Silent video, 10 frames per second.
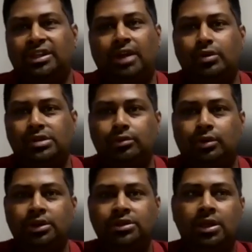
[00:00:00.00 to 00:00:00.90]
1,000
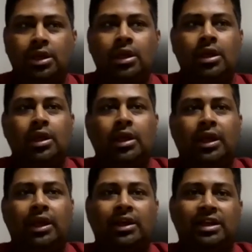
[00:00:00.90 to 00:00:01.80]
words.
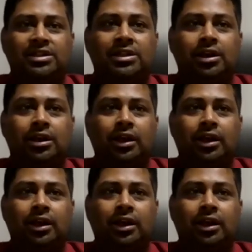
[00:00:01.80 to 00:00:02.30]
It doesn't